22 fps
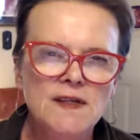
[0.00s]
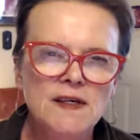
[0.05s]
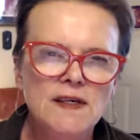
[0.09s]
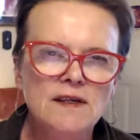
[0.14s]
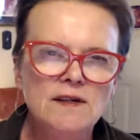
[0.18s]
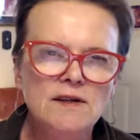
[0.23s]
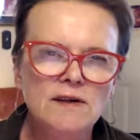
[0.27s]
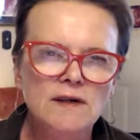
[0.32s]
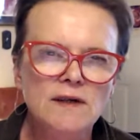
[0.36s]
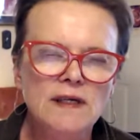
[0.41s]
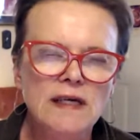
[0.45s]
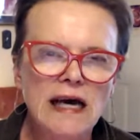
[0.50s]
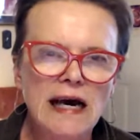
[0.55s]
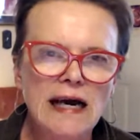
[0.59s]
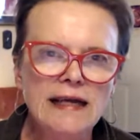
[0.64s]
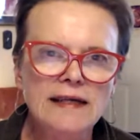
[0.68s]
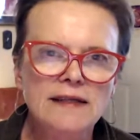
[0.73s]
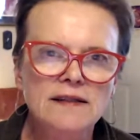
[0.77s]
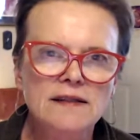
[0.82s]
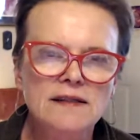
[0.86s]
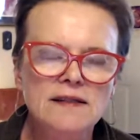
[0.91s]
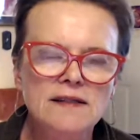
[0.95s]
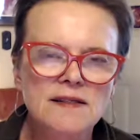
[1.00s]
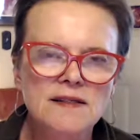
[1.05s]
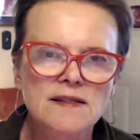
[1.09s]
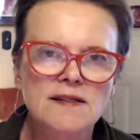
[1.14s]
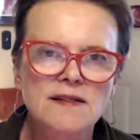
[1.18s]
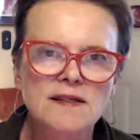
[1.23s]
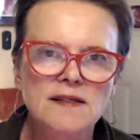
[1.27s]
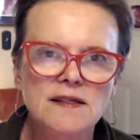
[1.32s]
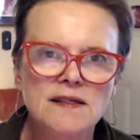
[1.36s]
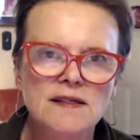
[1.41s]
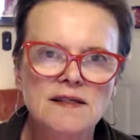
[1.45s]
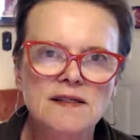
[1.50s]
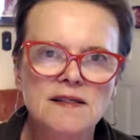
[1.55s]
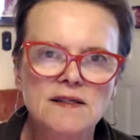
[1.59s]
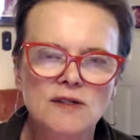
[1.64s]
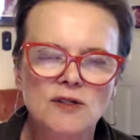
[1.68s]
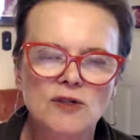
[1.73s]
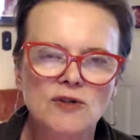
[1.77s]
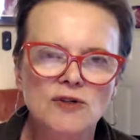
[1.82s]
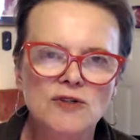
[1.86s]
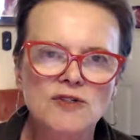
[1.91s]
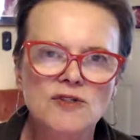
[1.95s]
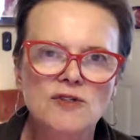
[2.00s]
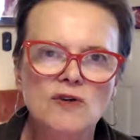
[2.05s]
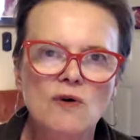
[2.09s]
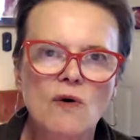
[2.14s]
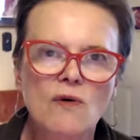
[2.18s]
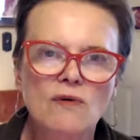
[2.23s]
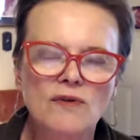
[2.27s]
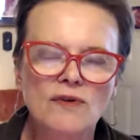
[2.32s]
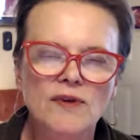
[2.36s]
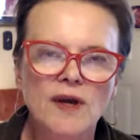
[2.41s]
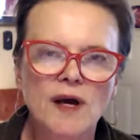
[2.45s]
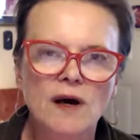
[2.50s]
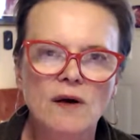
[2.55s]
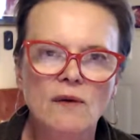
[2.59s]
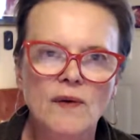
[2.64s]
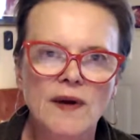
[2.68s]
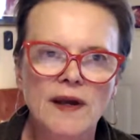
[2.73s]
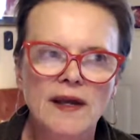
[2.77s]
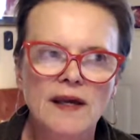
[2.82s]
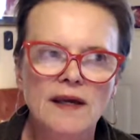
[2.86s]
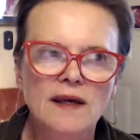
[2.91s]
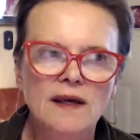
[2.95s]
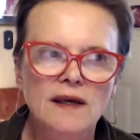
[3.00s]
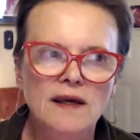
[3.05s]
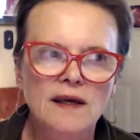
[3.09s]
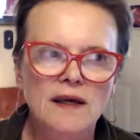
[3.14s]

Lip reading: inner guidance is your soul knowing